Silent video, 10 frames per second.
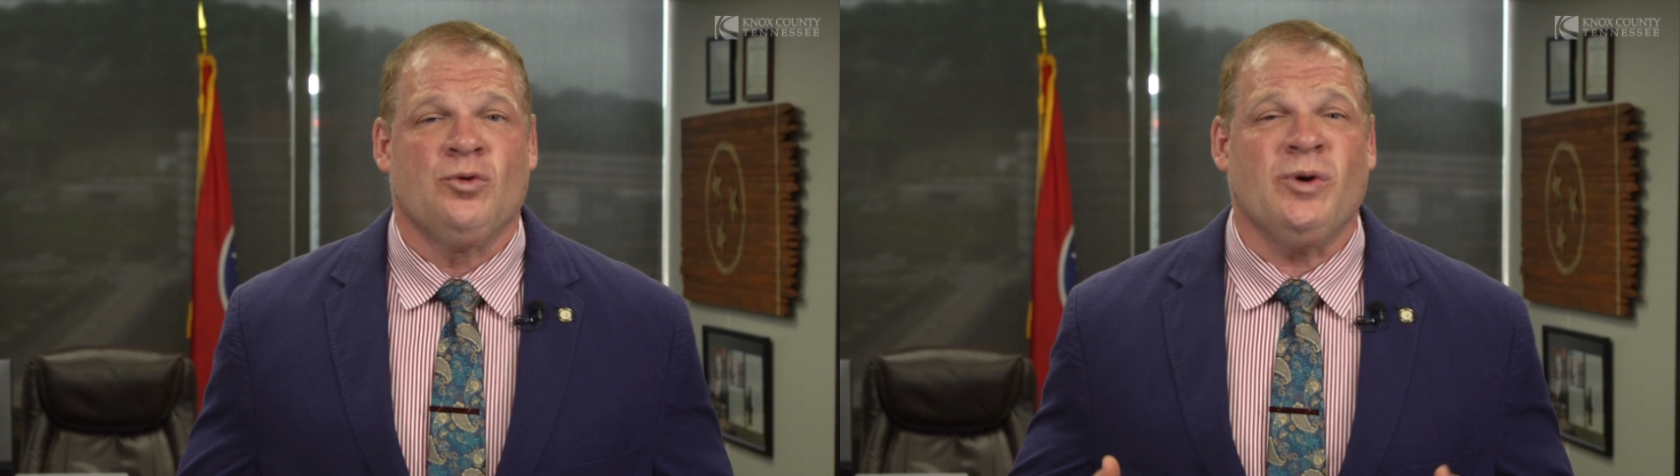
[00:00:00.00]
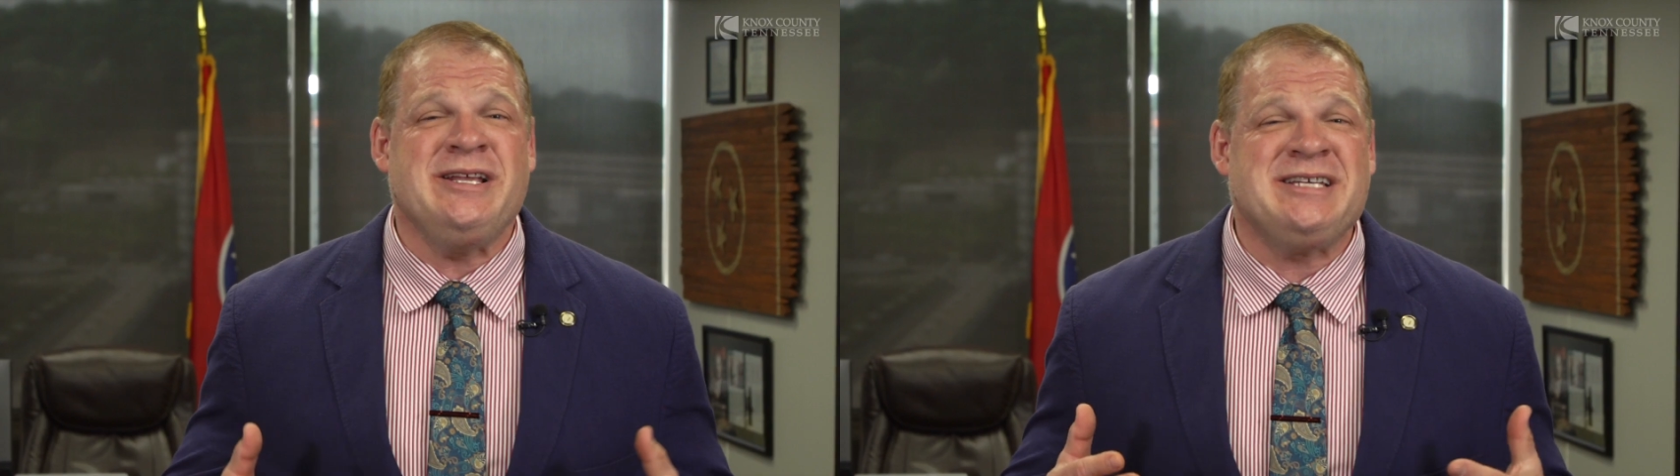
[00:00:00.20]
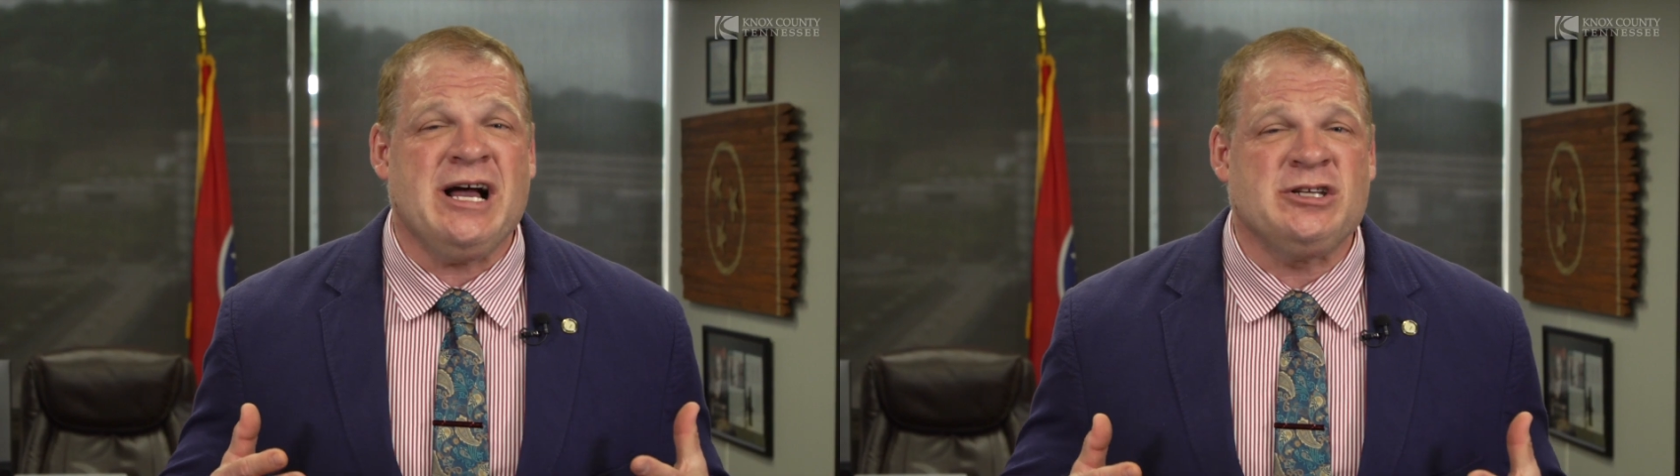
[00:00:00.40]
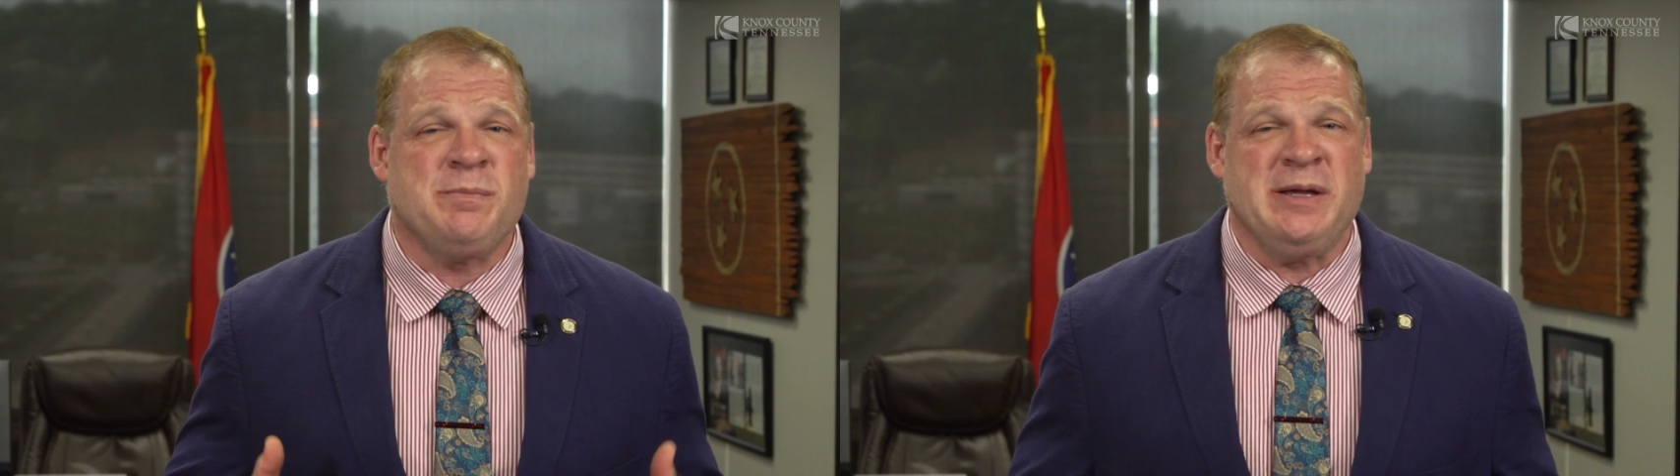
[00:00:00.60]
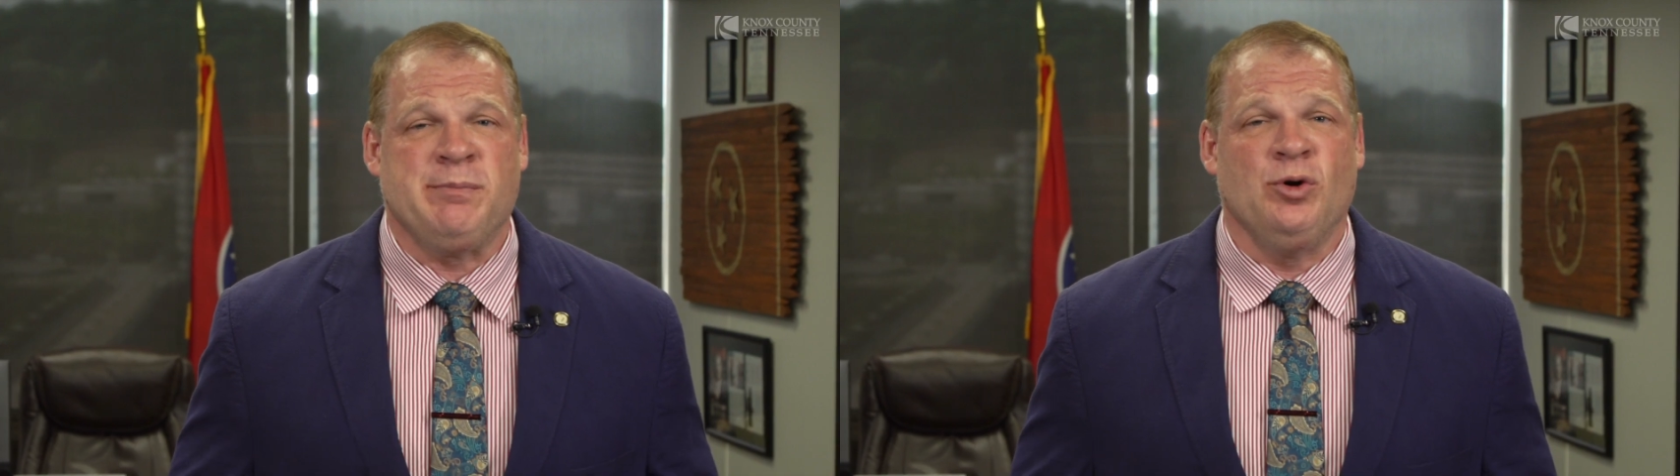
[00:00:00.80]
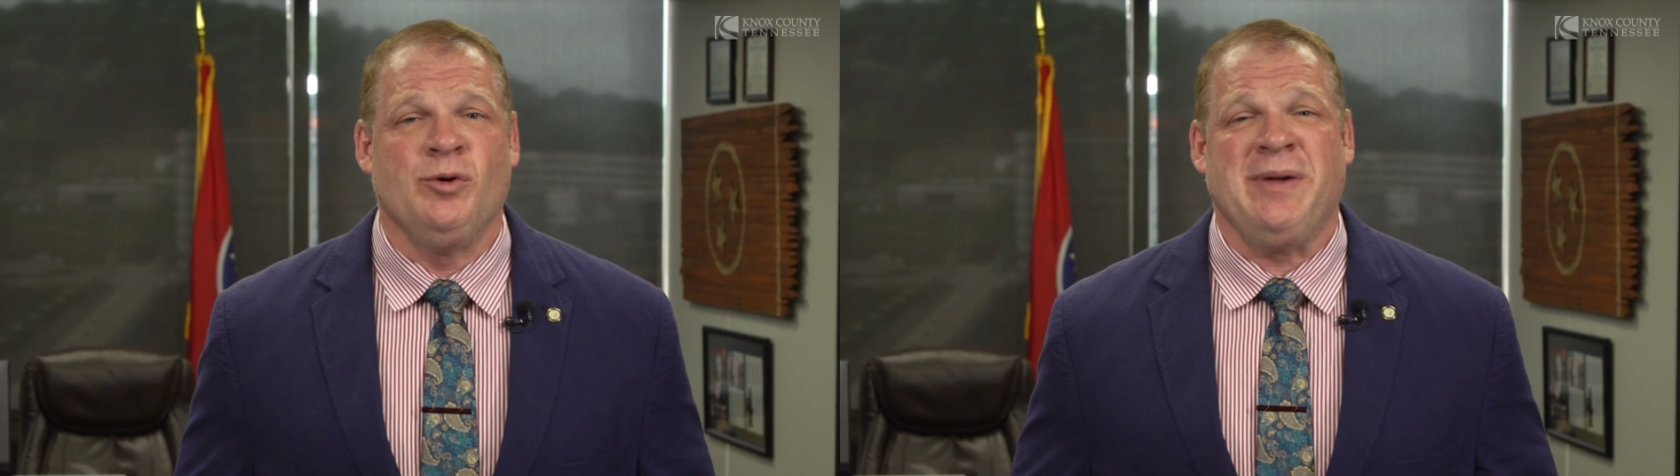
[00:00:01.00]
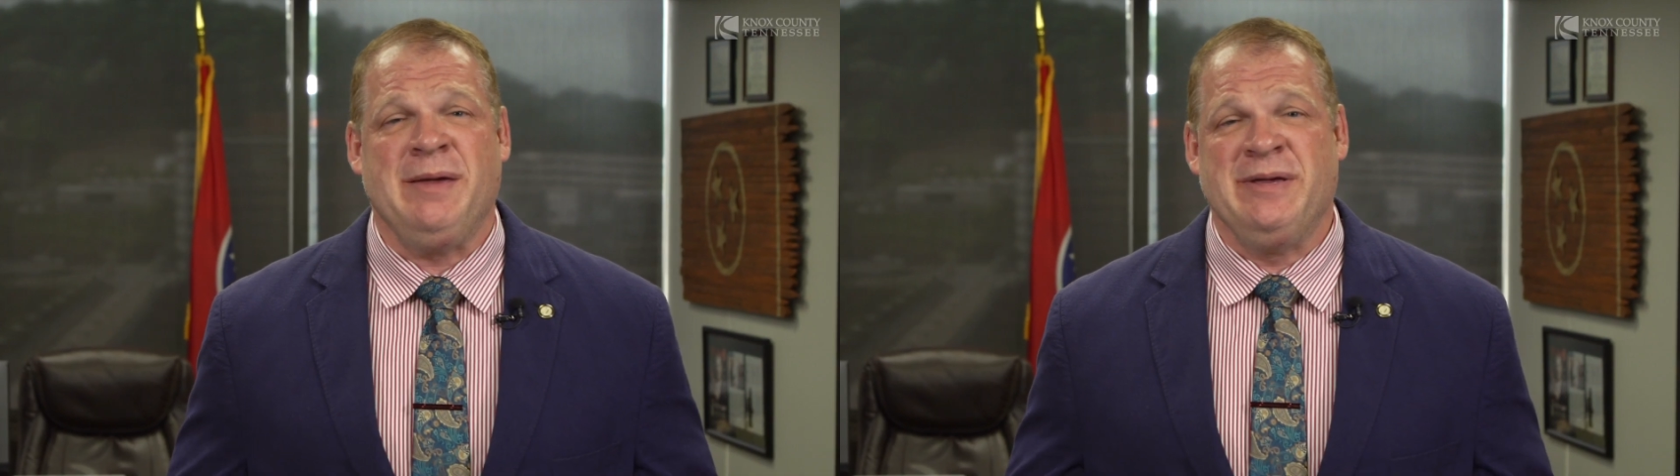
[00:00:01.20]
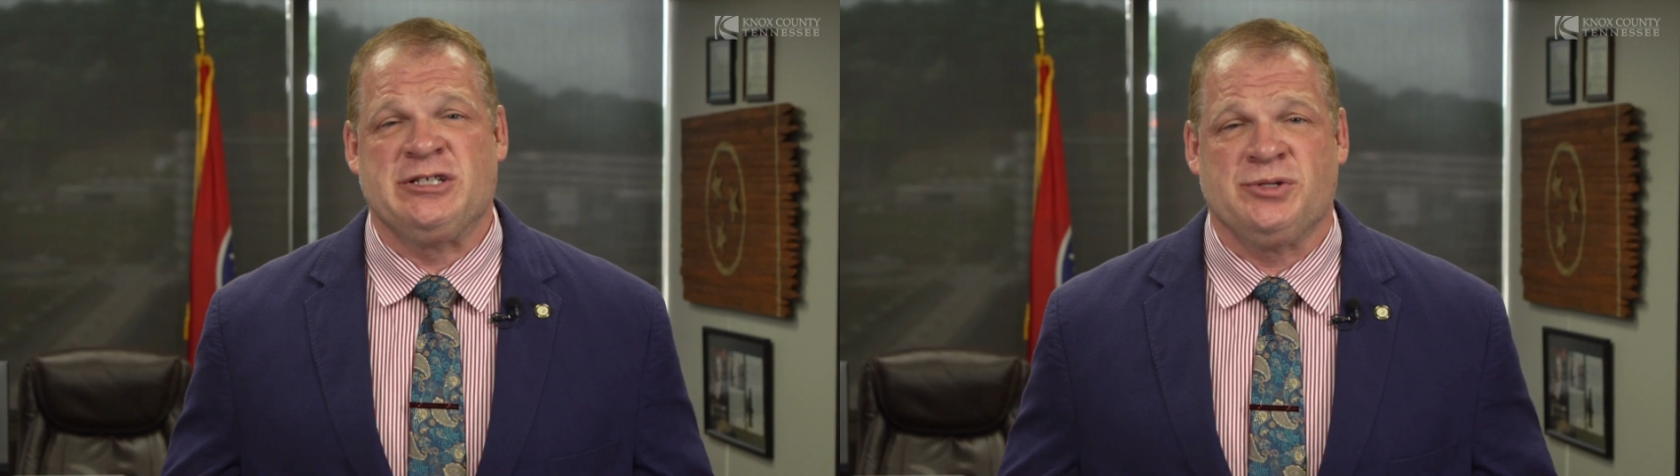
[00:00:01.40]
Reach out to people who
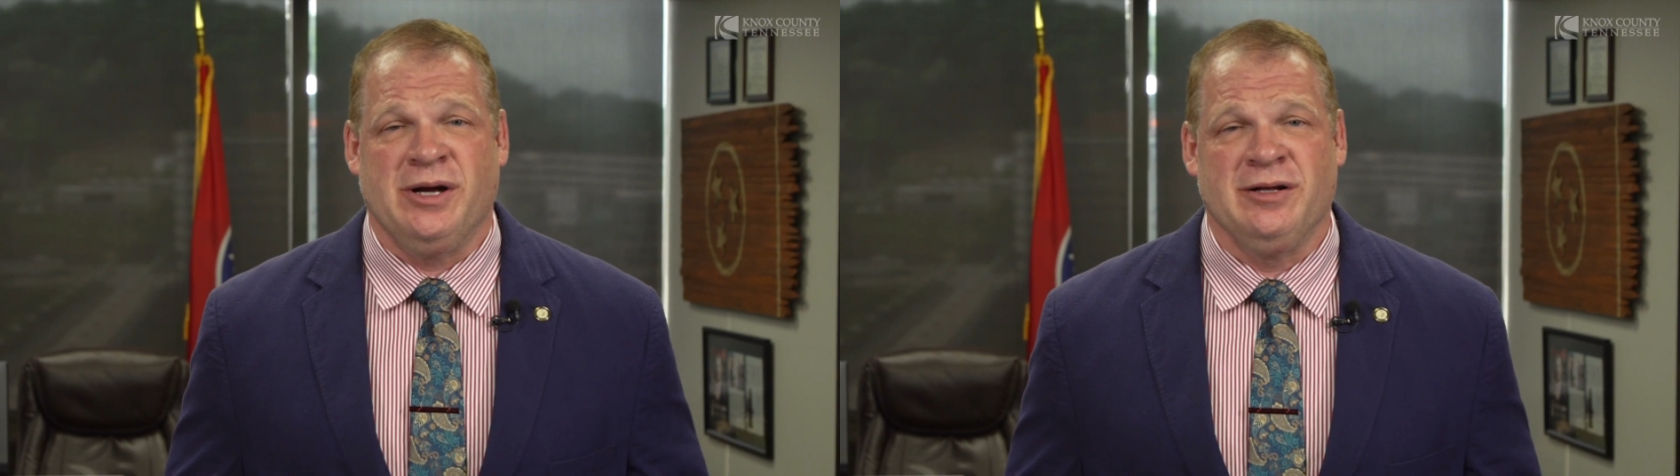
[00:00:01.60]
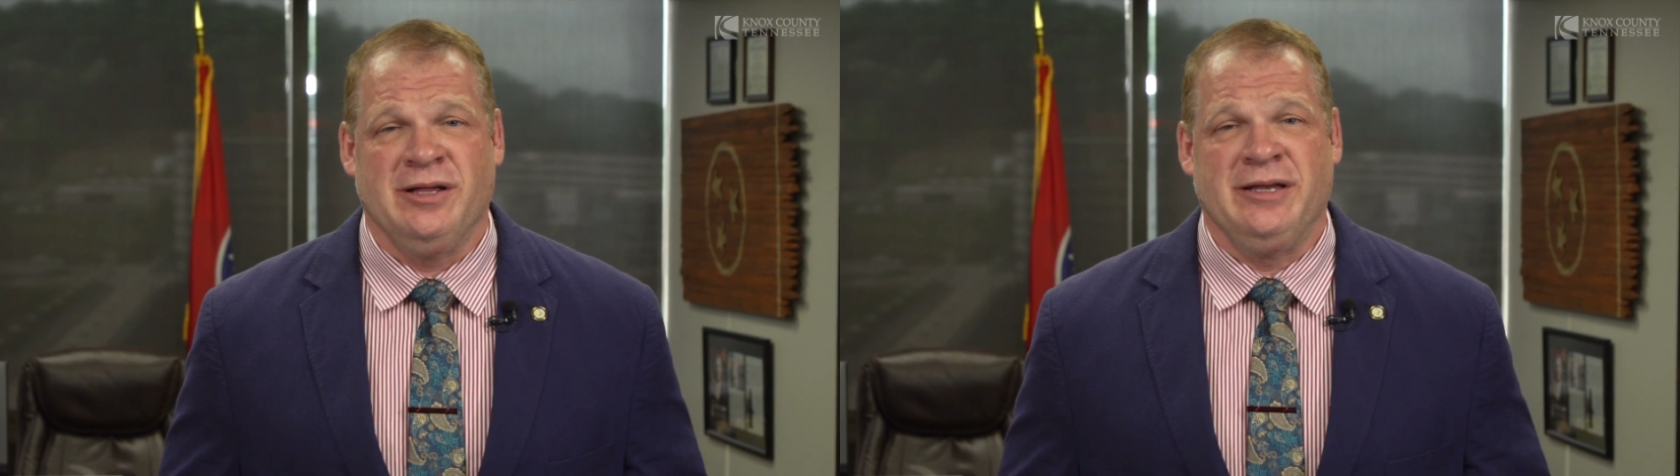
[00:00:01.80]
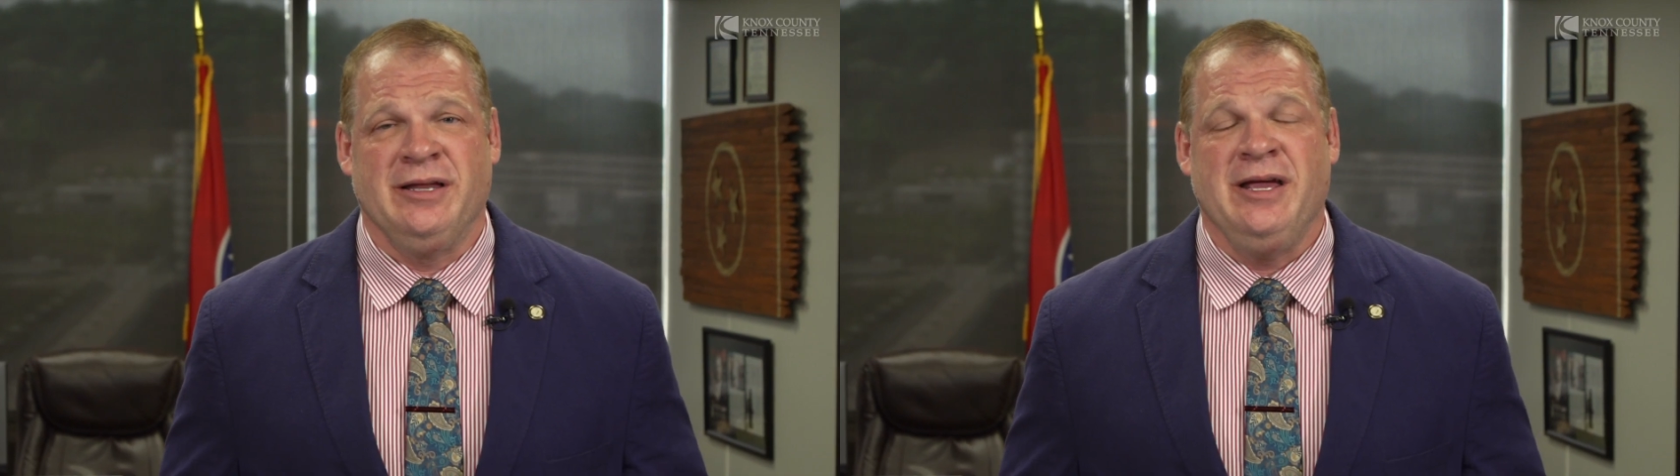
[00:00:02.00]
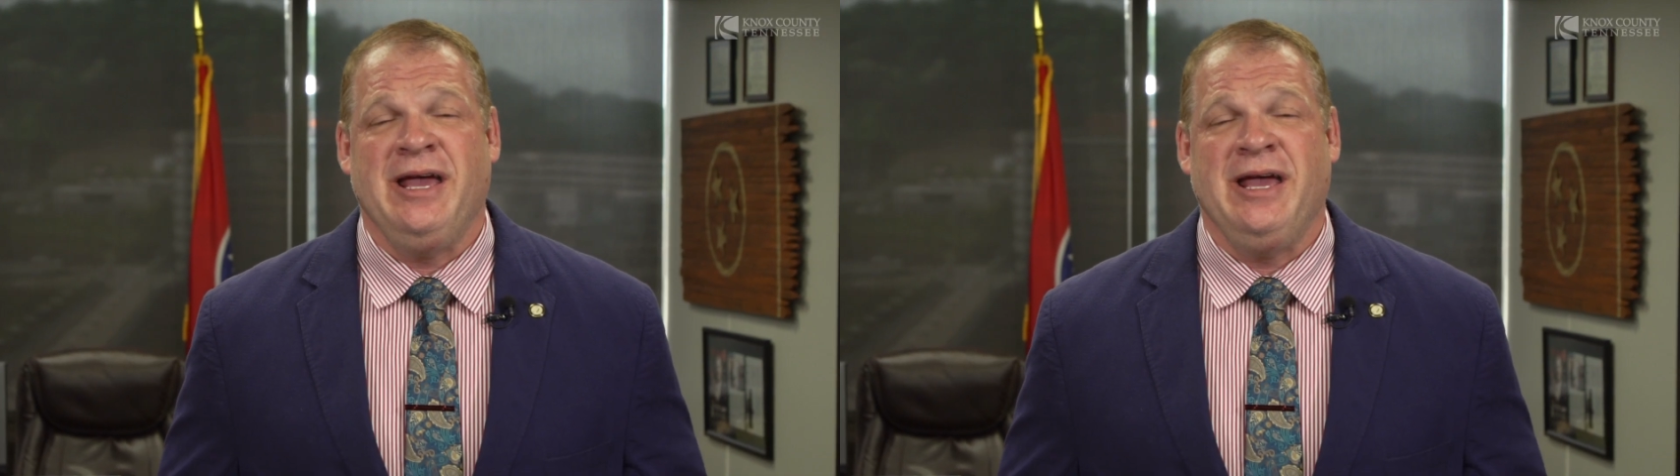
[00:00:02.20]
may be struggling